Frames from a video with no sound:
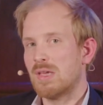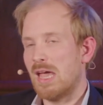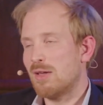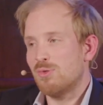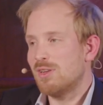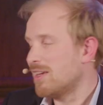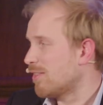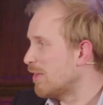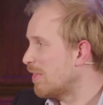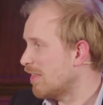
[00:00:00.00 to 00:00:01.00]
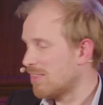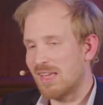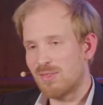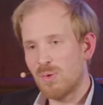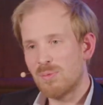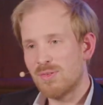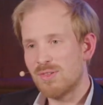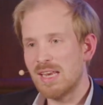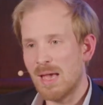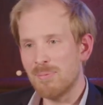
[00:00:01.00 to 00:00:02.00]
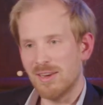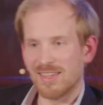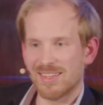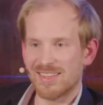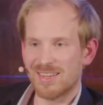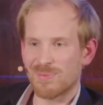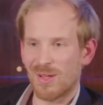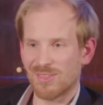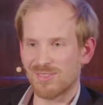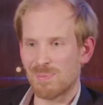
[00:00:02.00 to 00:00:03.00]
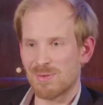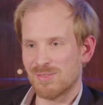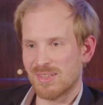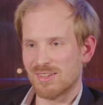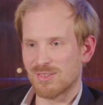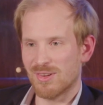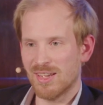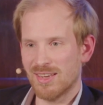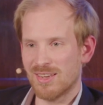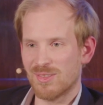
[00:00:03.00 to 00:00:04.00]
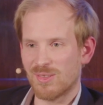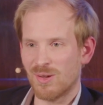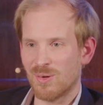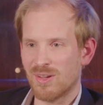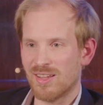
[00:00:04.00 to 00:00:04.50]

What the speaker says: Actually, I think that's what we've seen happening in the past couple of years, right? So,